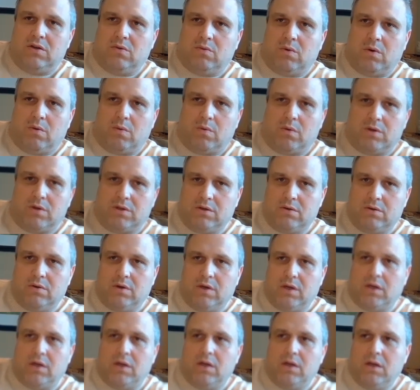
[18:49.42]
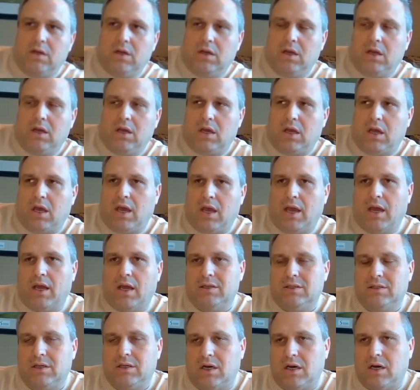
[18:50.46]
what we're doing,
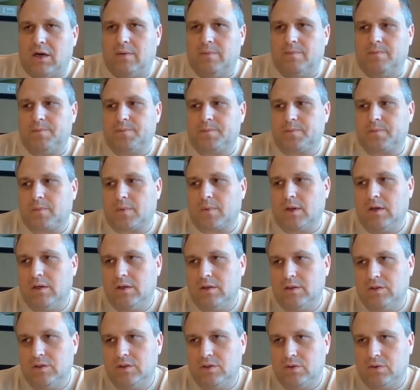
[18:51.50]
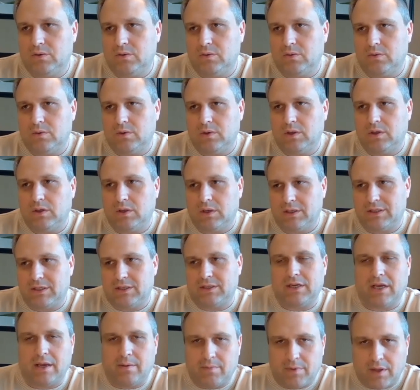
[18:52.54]
and it's the
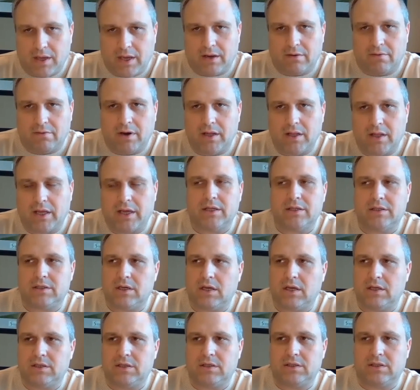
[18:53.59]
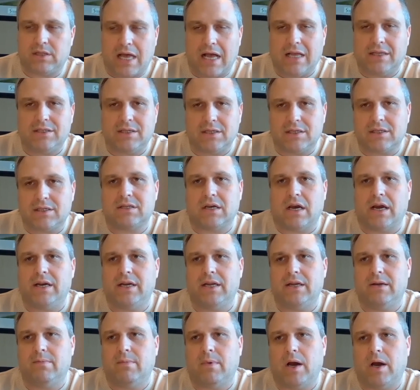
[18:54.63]
same thing, right? Like it's that's
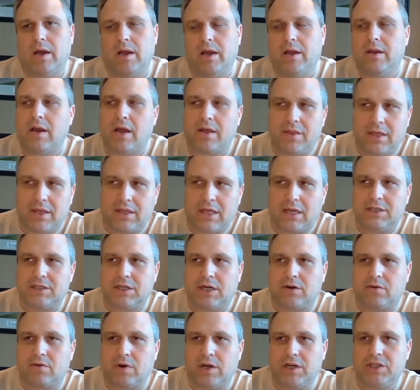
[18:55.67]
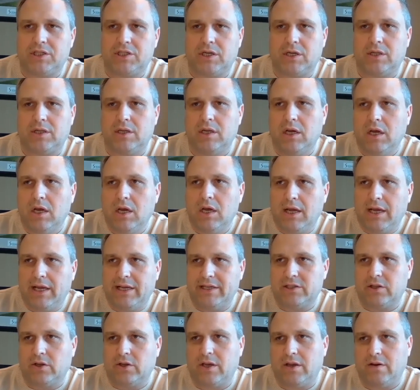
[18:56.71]
exciting. And I think that generation
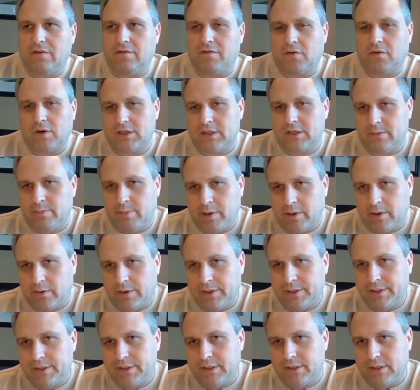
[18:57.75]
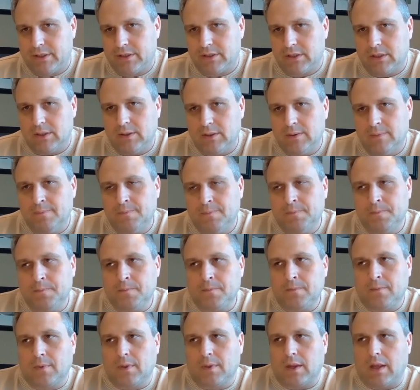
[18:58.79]
is looking for experiences.
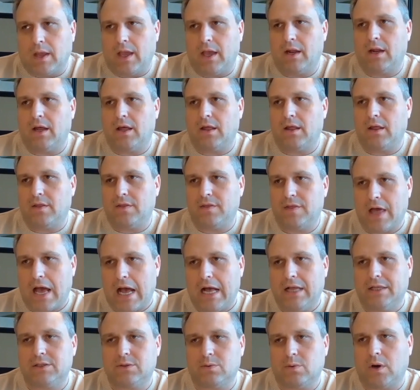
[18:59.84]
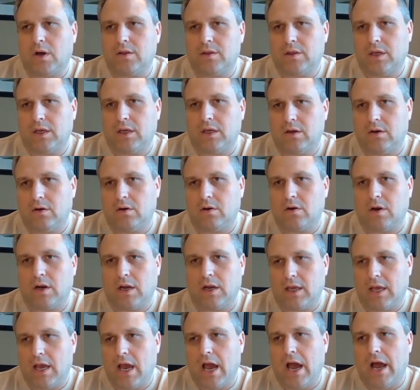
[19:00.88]
And that's where I think you're going
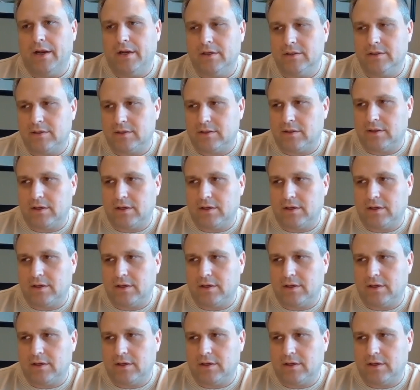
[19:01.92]
to get is the